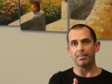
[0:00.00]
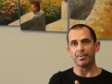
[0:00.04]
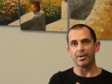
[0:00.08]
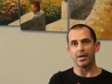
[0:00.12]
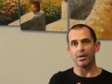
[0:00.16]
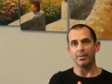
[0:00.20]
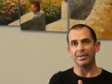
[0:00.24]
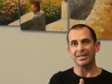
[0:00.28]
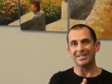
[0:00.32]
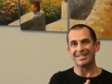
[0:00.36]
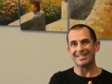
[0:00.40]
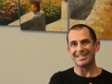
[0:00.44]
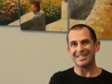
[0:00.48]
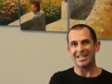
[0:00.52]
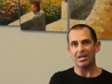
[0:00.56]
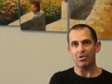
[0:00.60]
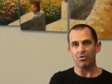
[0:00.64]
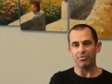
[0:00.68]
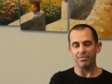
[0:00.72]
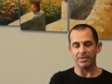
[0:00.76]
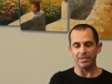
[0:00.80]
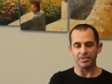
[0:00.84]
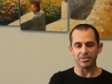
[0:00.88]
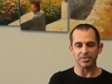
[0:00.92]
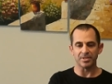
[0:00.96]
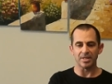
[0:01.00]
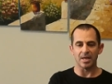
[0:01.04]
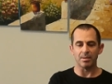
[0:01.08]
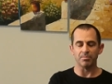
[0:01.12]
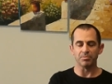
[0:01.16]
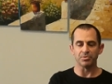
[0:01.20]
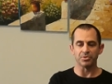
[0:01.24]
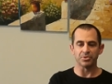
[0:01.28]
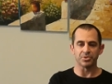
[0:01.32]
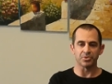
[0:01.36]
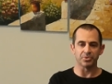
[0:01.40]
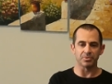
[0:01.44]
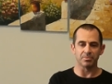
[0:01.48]
Pro itself has some,
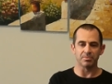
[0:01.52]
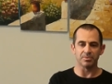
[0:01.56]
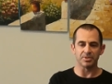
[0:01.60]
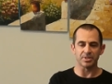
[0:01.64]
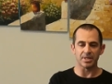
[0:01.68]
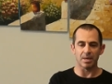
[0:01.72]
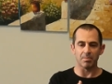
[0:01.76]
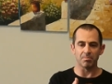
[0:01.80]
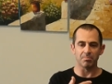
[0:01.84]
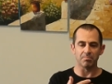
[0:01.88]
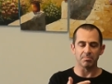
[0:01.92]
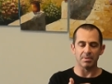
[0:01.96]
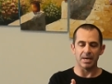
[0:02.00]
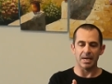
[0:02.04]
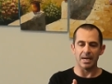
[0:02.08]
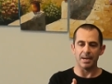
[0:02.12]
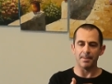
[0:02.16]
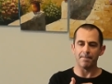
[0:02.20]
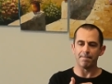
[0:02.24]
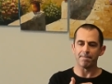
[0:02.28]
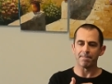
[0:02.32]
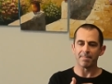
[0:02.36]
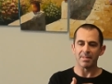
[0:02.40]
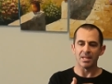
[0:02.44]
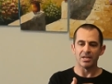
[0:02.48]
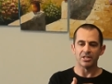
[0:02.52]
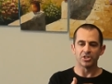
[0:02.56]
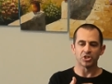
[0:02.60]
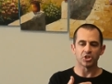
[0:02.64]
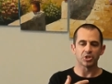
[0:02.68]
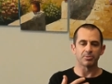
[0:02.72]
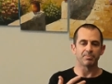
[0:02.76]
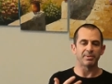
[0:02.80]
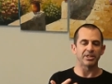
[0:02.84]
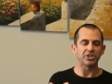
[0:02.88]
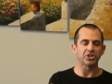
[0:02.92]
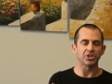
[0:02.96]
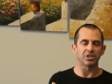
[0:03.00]
some uh,
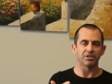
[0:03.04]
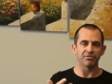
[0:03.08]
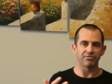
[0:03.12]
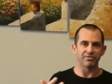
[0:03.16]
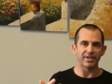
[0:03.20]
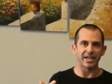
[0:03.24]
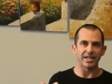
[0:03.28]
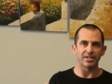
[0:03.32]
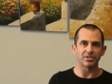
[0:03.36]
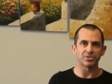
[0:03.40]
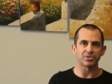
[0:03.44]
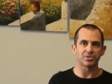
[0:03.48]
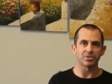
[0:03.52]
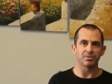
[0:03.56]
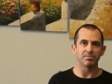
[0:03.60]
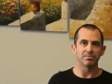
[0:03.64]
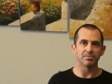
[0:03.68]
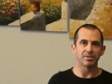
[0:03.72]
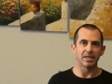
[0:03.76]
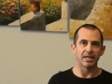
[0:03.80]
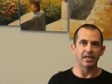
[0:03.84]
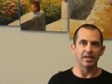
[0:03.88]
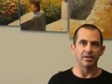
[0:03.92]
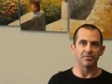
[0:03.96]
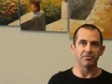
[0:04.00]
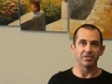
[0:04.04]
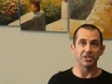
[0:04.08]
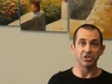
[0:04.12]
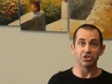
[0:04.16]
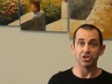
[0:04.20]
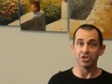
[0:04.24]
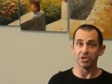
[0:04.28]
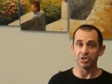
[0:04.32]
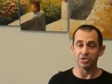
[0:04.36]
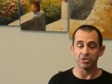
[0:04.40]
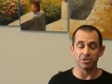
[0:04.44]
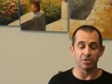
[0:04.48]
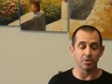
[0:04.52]
special effects, uh, things
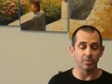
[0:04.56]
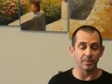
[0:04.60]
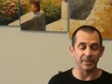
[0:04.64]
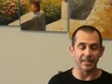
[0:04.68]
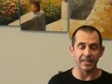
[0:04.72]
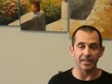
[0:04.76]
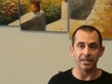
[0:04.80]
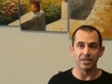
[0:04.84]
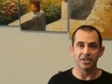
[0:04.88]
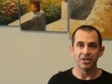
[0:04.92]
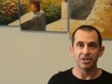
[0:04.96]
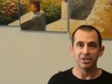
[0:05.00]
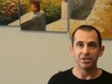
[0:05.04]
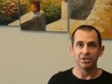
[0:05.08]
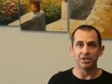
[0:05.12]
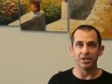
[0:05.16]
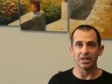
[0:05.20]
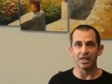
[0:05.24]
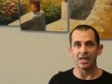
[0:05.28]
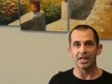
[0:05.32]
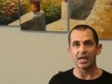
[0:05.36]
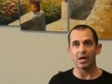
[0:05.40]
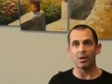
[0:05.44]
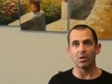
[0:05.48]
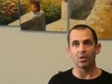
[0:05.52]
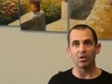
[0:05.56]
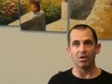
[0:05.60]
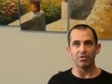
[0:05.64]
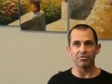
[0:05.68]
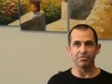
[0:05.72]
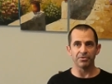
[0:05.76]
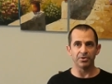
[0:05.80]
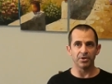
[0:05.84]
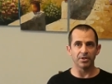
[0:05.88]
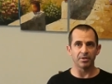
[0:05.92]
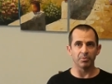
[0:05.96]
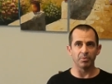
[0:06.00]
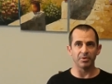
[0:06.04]
you can do with it, you can go a lot
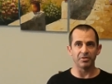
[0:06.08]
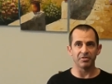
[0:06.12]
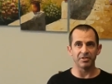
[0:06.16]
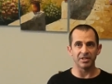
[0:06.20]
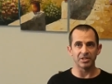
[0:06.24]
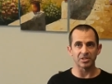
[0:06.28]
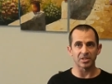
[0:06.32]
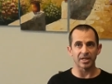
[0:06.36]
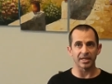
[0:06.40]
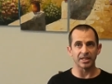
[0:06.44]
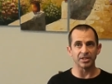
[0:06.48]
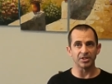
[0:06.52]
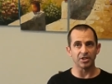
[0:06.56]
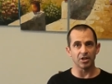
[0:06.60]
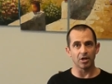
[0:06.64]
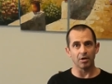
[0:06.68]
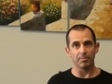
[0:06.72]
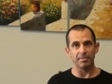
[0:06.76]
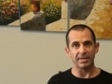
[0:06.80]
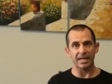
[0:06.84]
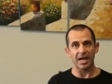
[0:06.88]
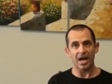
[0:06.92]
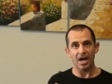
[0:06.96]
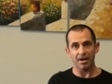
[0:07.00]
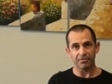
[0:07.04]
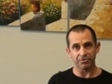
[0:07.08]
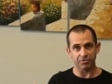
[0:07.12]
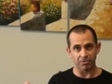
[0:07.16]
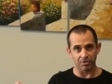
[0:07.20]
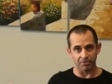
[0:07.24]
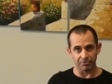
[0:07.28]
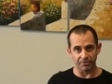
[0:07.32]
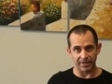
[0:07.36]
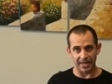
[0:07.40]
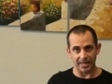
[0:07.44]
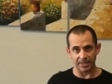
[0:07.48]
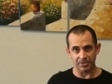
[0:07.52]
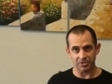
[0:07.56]
further with things like Adobe After
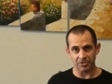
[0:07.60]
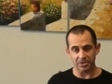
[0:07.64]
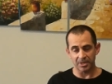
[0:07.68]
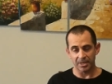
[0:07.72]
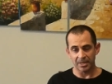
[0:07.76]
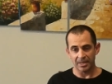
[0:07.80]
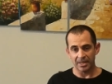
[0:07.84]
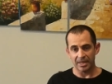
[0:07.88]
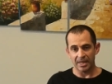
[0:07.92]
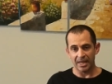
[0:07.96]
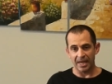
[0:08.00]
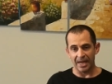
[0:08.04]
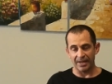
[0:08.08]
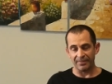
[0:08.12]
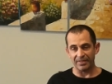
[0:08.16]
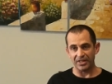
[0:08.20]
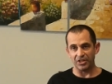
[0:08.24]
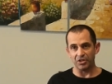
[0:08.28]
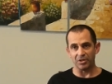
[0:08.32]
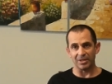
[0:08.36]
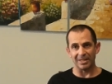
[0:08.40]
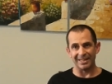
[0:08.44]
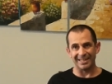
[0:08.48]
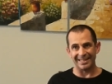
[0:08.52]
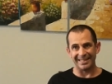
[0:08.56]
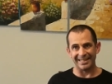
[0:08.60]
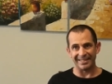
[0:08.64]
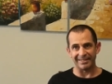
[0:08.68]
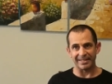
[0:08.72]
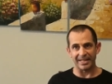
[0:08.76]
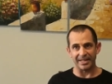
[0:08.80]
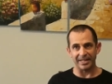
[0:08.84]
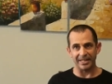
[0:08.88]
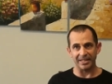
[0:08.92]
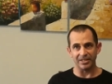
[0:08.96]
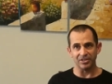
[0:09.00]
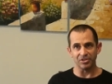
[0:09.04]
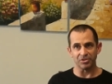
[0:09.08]
Effects, and then you can link
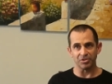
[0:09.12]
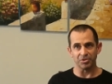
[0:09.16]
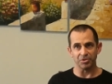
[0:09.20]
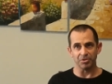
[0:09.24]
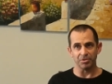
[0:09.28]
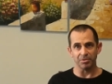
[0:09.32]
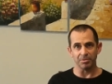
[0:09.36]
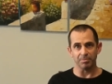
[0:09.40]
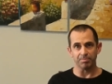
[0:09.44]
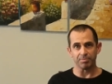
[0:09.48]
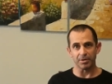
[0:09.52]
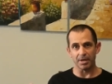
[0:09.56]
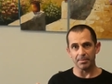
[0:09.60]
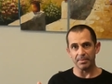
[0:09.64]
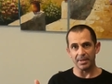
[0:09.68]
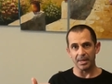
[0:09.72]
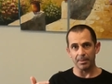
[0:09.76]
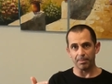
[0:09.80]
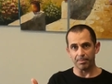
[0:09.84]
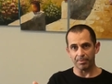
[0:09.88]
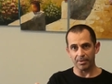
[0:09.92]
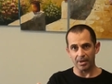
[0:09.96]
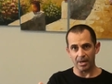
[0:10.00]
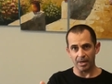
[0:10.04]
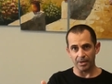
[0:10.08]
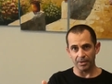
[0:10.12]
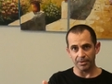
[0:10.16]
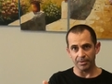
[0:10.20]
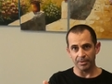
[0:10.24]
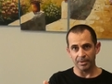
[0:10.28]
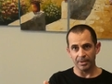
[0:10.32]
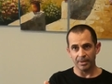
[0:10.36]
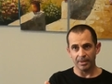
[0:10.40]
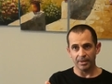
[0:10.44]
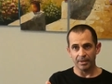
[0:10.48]
that into Premiere Pro.